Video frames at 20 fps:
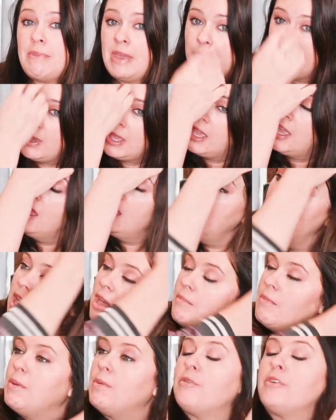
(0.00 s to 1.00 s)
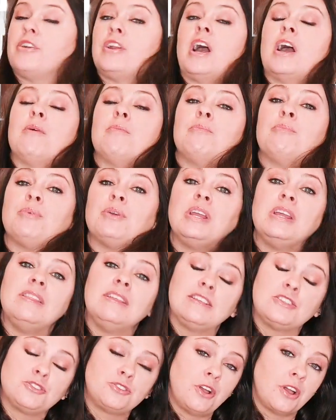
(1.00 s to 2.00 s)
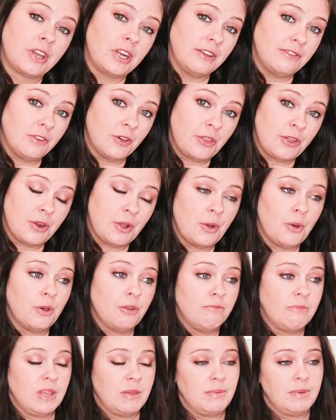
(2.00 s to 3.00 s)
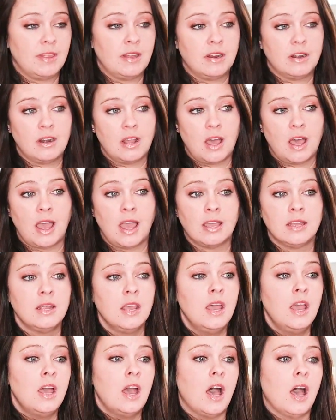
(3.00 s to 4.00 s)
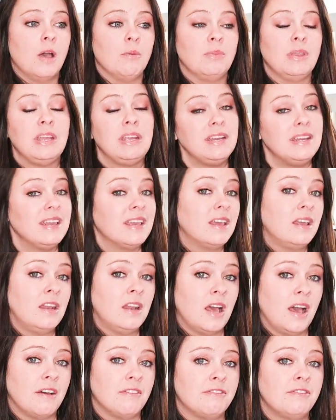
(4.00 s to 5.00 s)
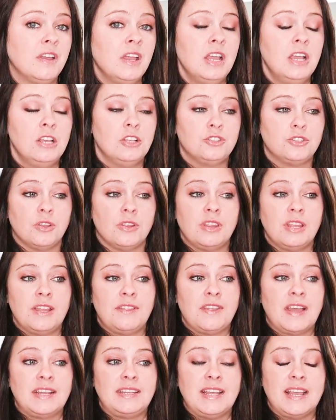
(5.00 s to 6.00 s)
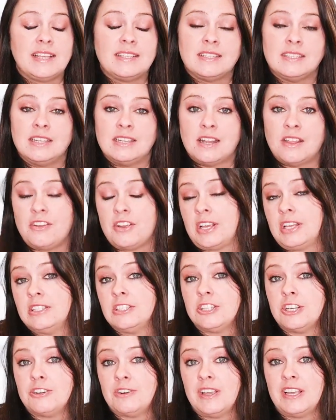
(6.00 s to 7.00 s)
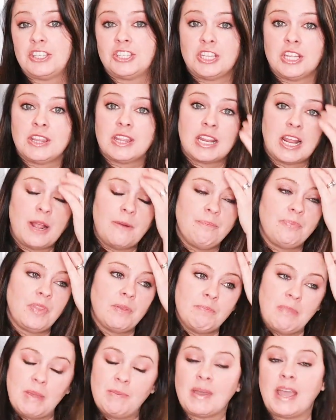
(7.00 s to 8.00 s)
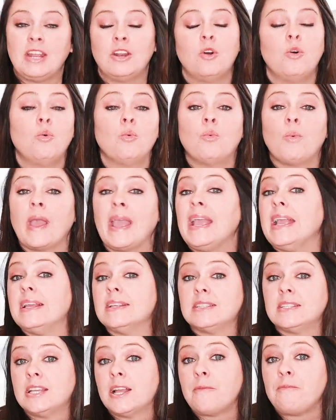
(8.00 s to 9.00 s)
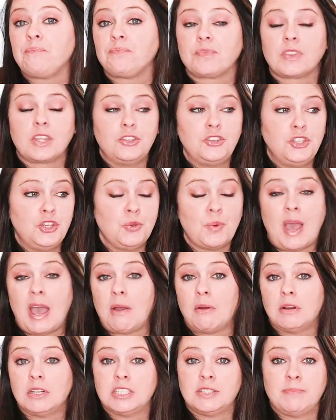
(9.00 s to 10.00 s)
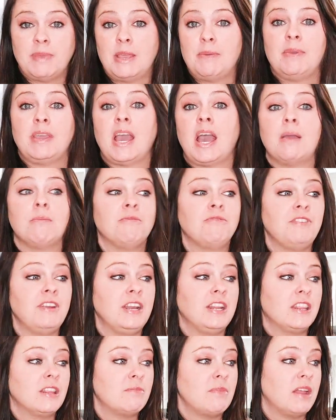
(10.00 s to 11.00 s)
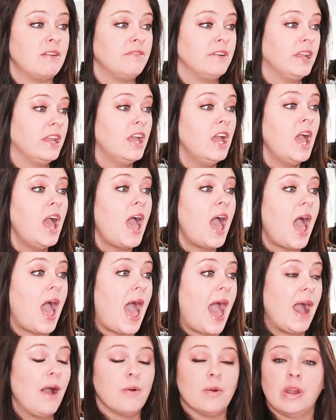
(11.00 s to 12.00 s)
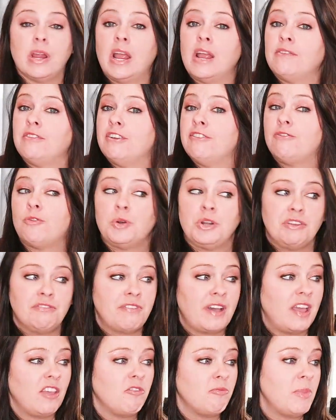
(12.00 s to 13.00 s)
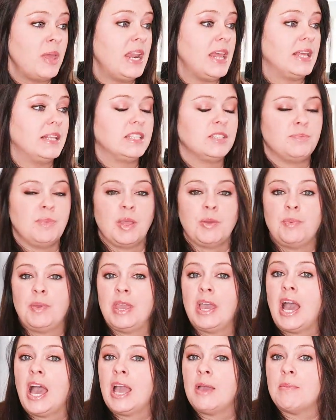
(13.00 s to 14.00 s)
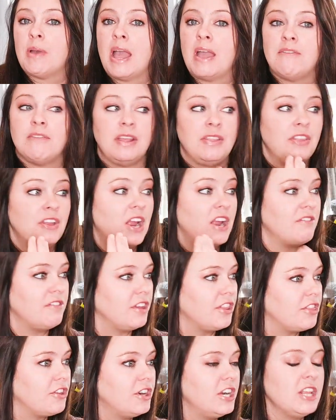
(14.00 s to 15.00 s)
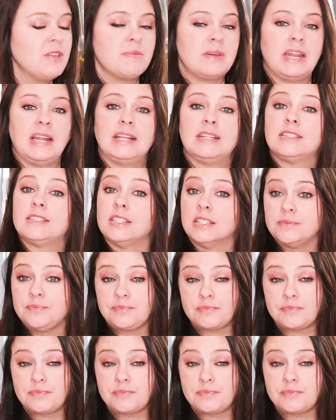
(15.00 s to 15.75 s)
Maybe they're not breathing strong enough on their own. Maybe they're not eating enough. So then that takes in another consideration. Maybe I don't wait 2 hours. Maybe I'm feeding them every hour, every 45 minutes. Maybe I'm in there every 30 minutes.